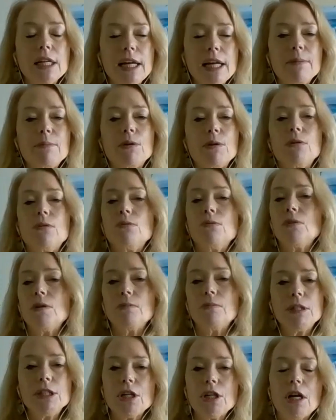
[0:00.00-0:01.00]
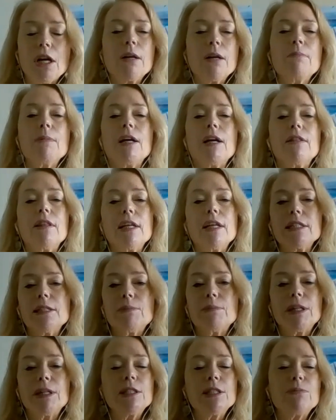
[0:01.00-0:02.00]
table when we talk about things
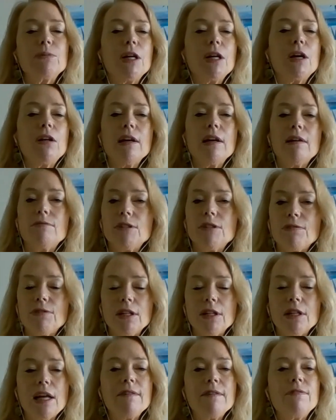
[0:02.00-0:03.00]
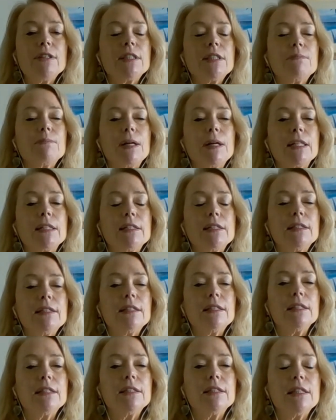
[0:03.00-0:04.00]
because we all have different life
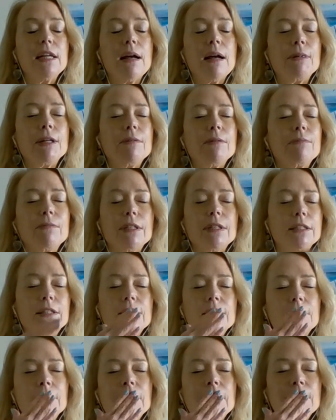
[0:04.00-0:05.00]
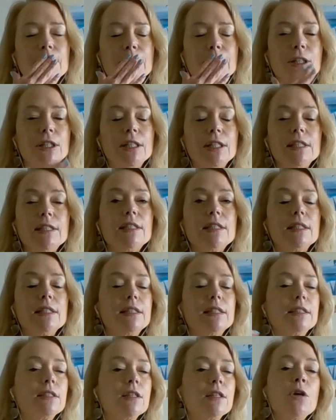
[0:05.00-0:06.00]
expectancies. I mean,
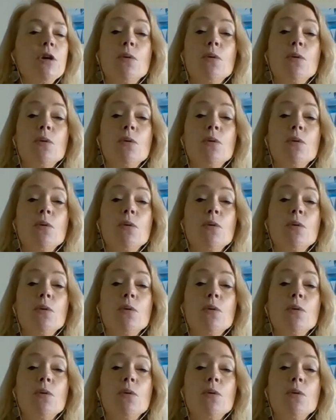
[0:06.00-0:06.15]
experiences.